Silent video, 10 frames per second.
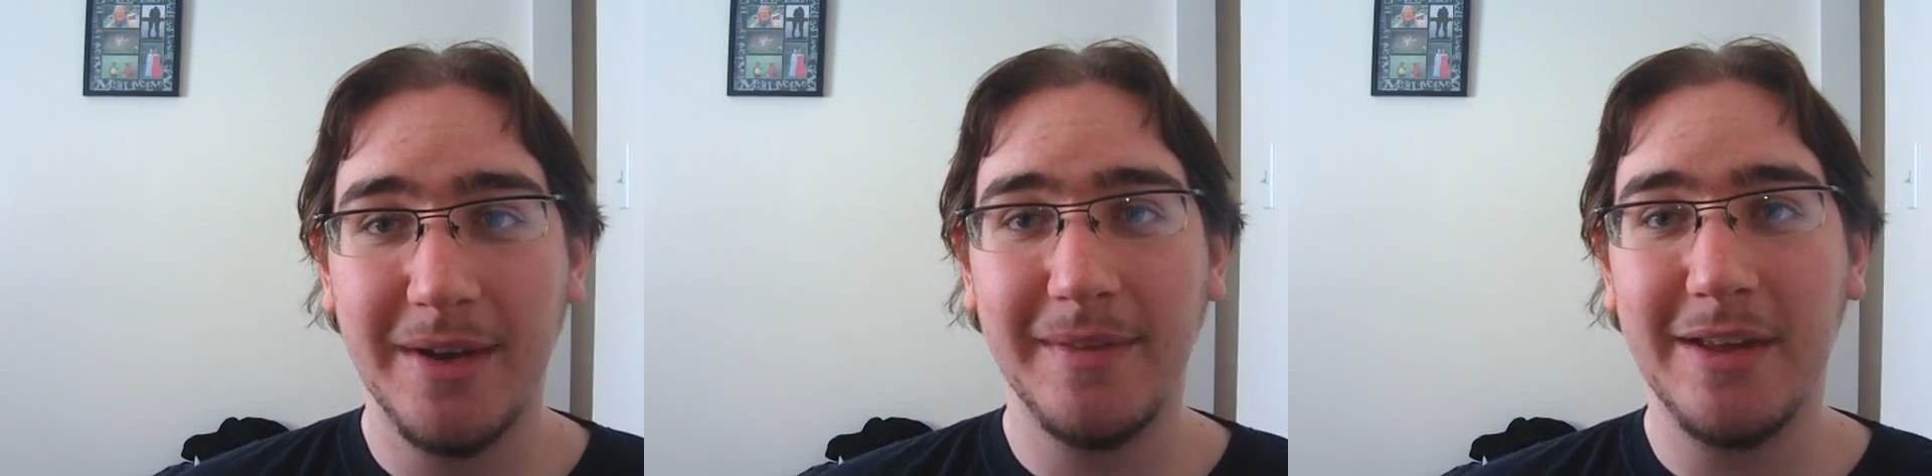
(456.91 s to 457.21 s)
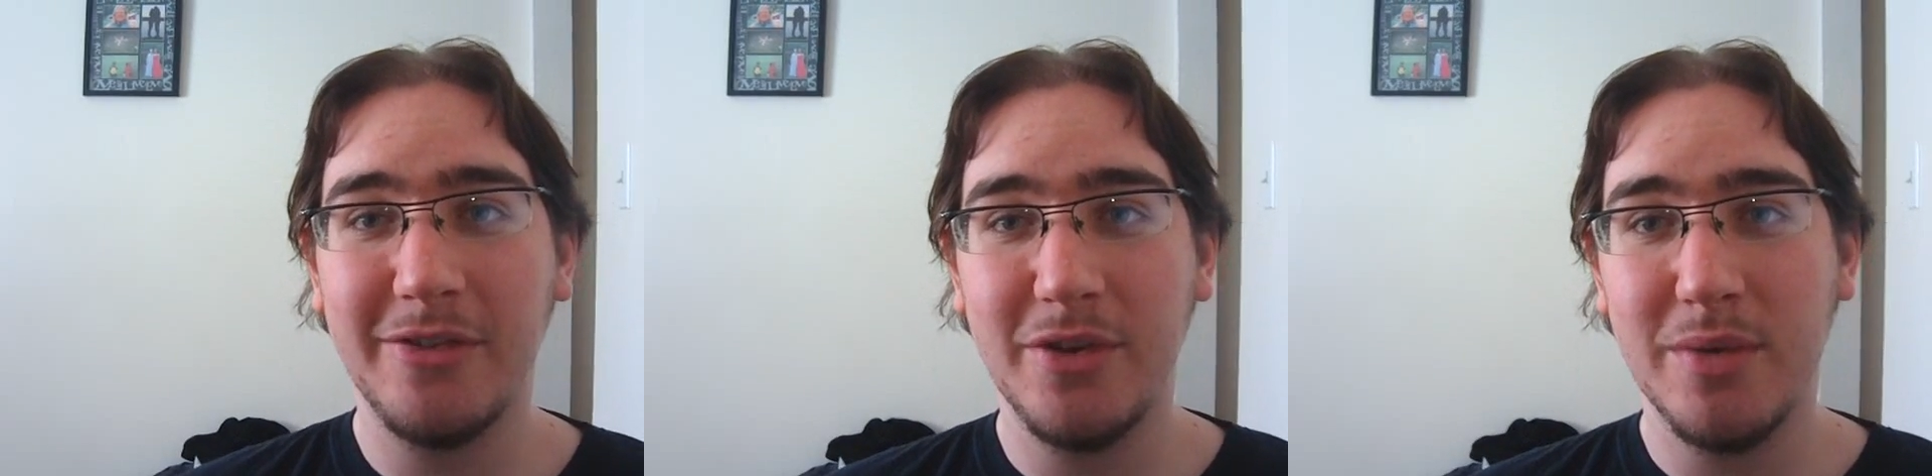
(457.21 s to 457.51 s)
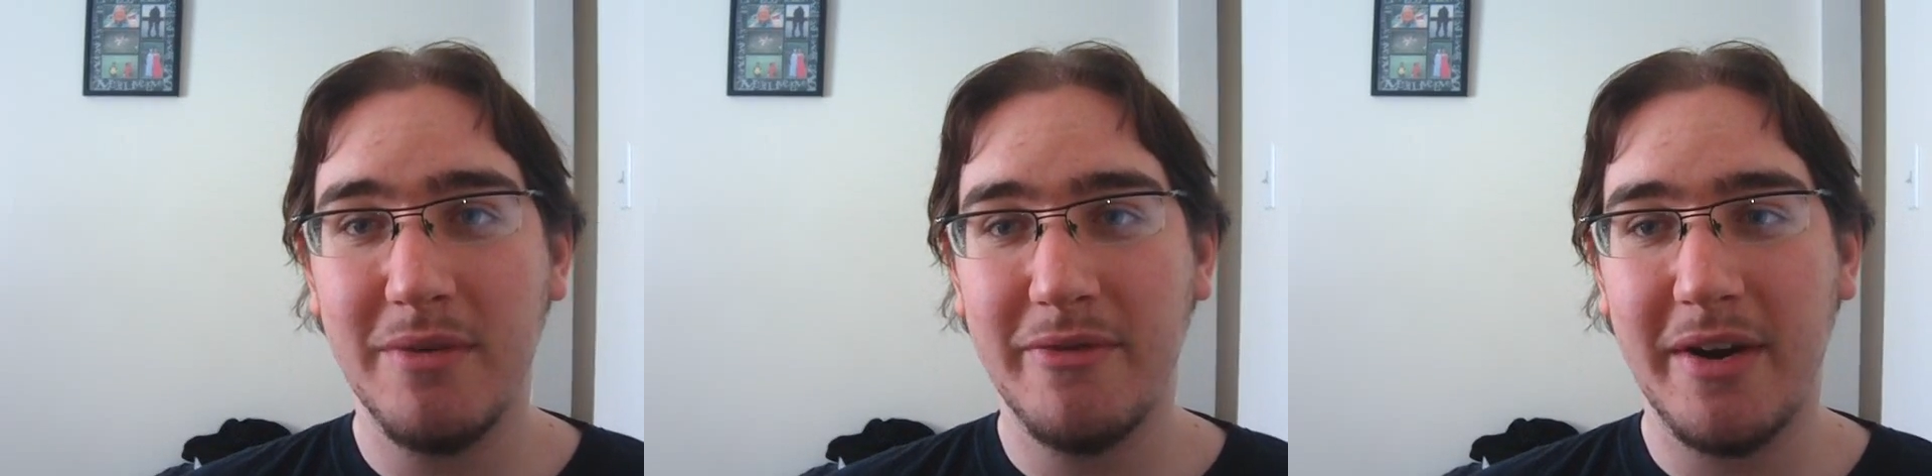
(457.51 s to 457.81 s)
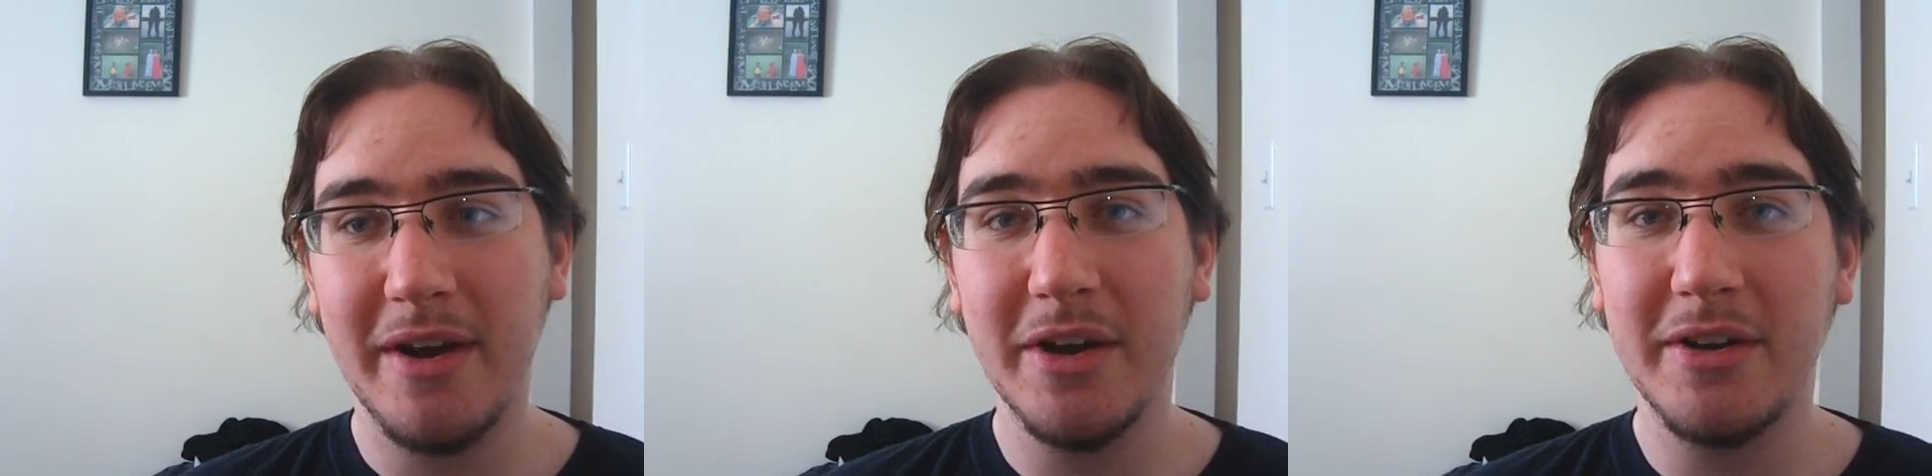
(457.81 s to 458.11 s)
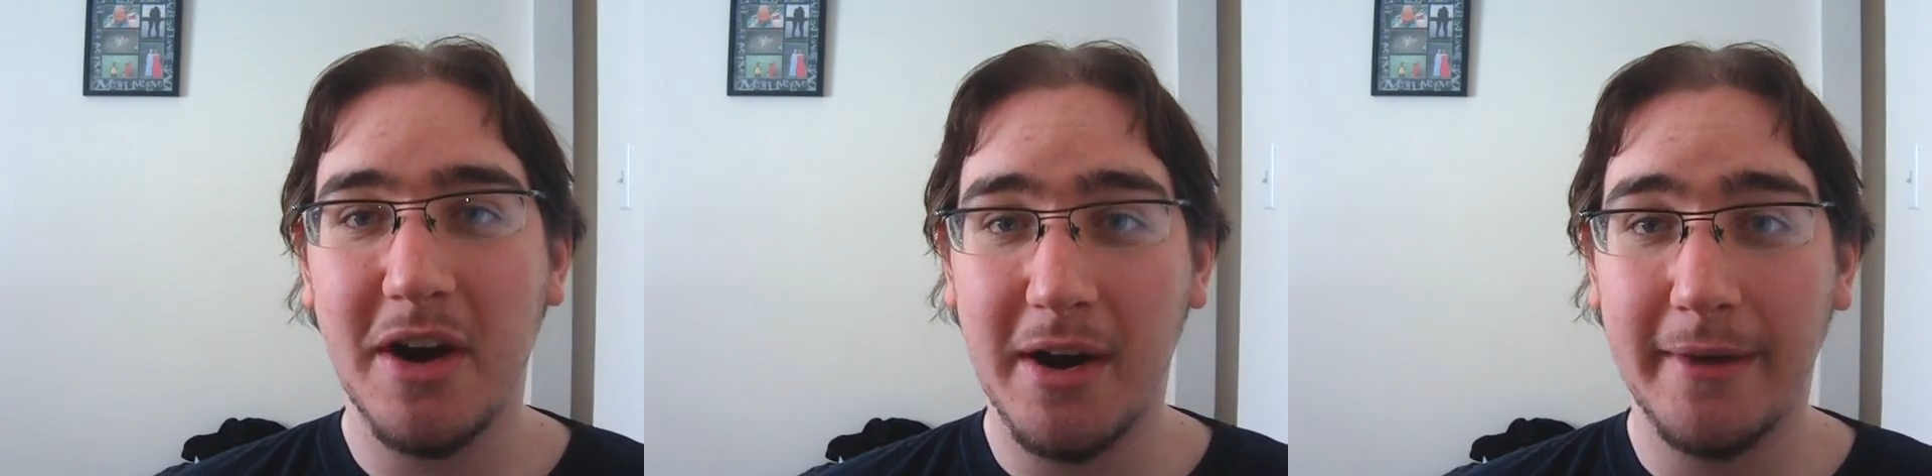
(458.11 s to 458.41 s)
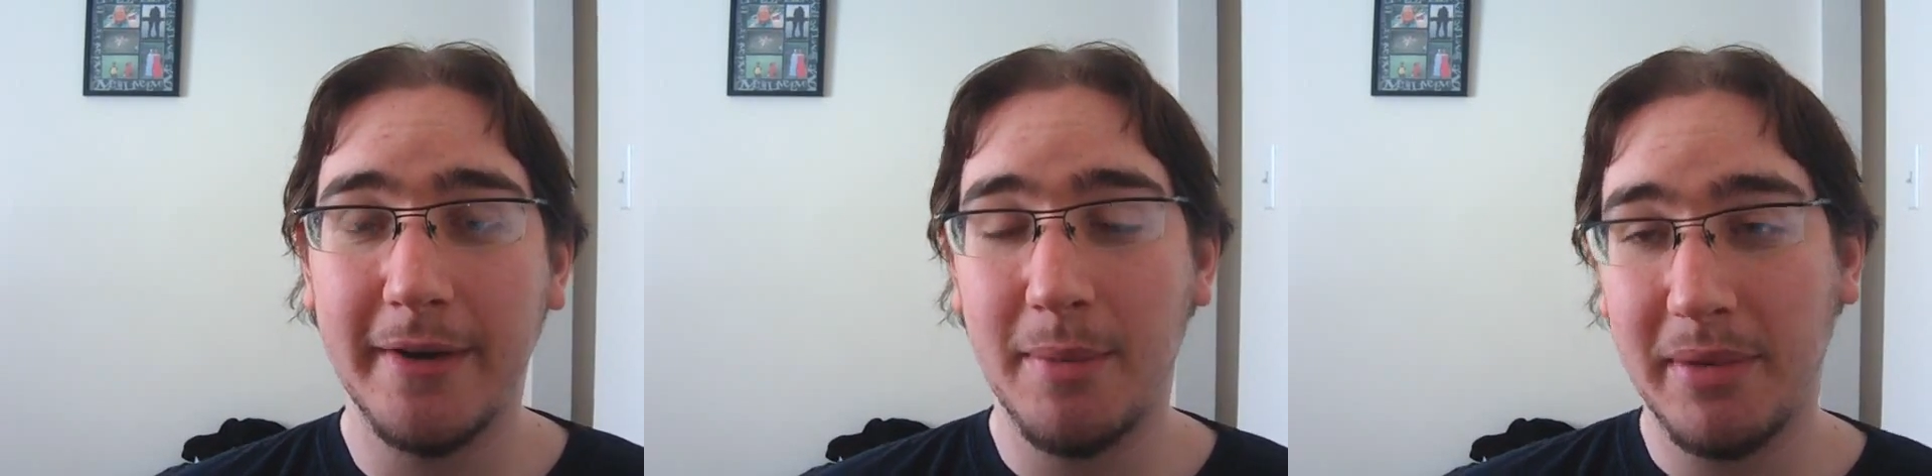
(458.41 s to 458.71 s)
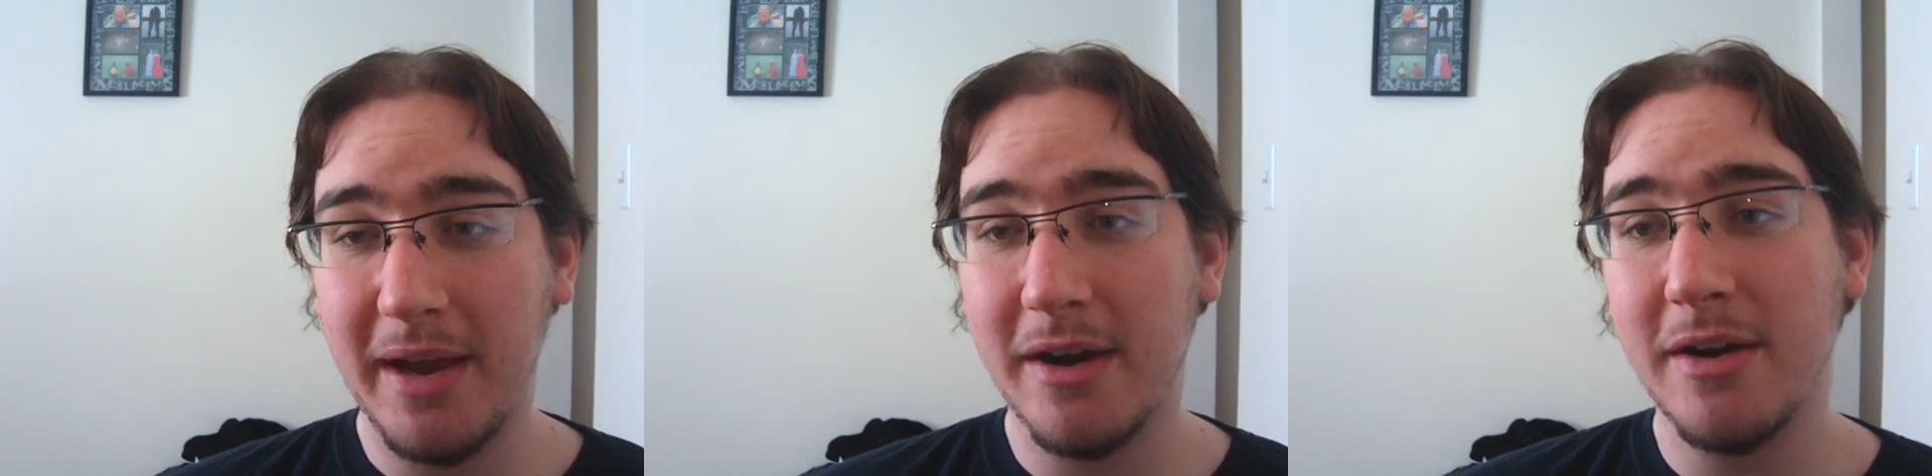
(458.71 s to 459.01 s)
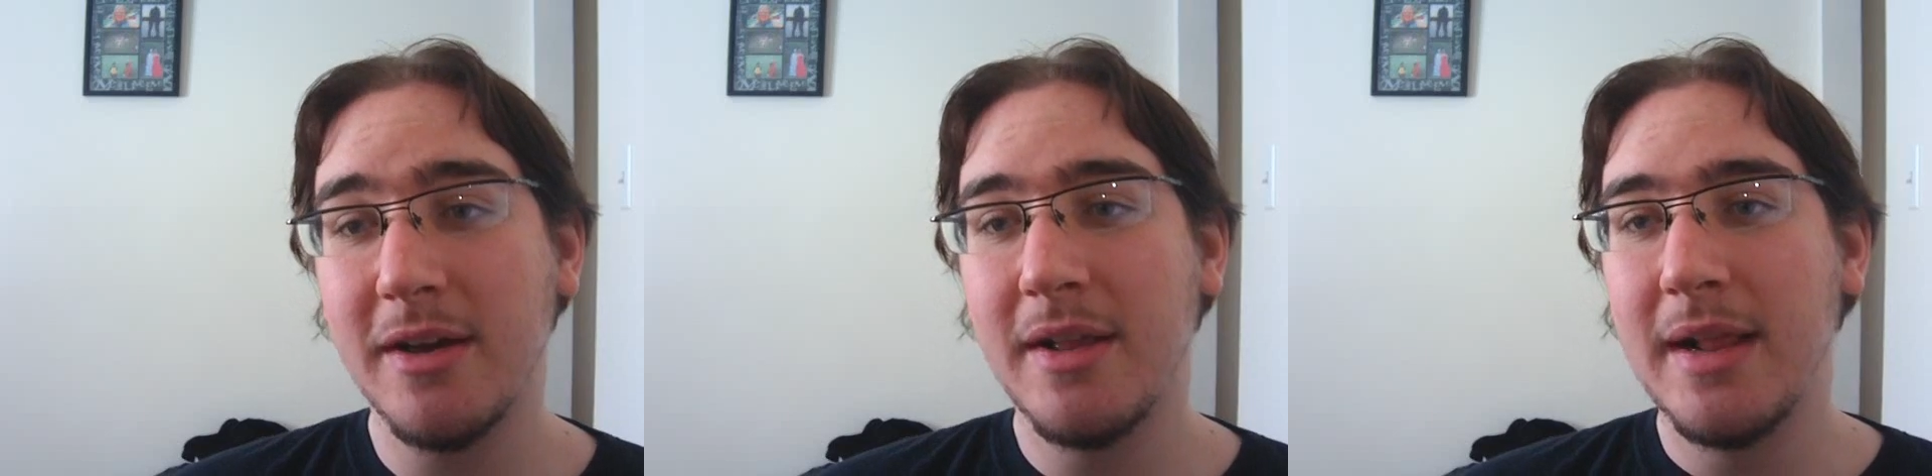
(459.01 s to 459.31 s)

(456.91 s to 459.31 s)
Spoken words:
unless you are a very good Dark Eldar player,